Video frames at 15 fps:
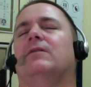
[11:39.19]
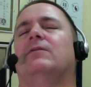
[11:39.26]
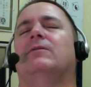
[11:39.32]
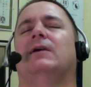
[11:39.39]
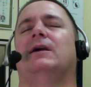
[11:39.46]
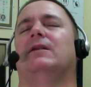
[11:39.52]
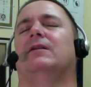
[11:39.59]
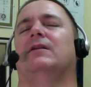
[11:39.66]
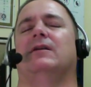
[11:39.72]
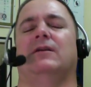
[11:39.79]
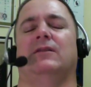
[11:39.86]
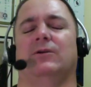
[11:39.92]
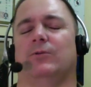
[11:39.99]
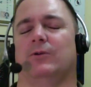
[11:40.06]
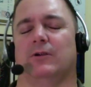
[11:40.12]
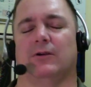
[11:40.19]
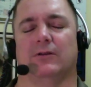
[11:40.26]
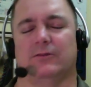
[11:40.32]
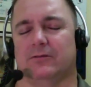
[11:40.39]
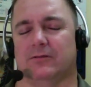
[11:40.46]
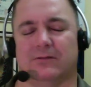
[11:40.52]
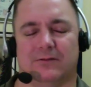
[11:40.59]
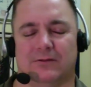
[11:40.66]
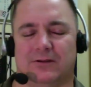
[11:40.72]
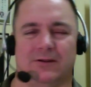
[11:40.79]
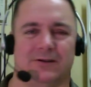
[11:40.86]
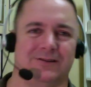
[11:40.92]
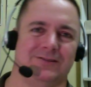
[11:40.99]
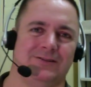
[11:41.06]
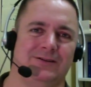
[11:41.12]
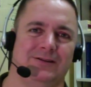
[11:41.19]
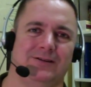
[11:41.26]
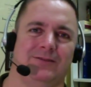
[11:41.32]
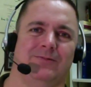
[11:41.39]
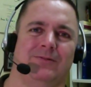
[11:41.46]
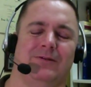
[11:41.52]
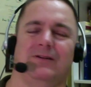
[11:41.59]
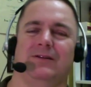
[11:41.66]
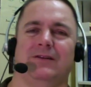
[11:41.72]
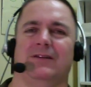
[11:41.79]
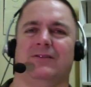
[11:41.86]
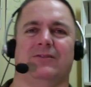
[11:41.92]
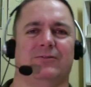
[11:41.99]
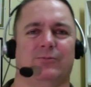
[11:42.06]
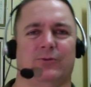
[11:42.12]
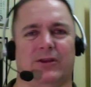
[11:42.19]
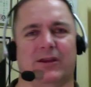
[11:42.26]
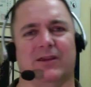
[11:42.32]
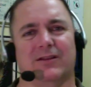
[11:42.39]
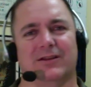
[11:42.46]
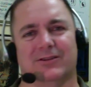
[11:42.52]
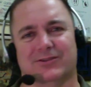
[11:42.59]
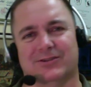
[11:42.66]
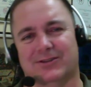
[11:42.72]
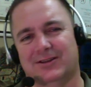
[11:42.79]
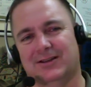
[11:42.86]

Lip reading: what in the world? This is ridiculous.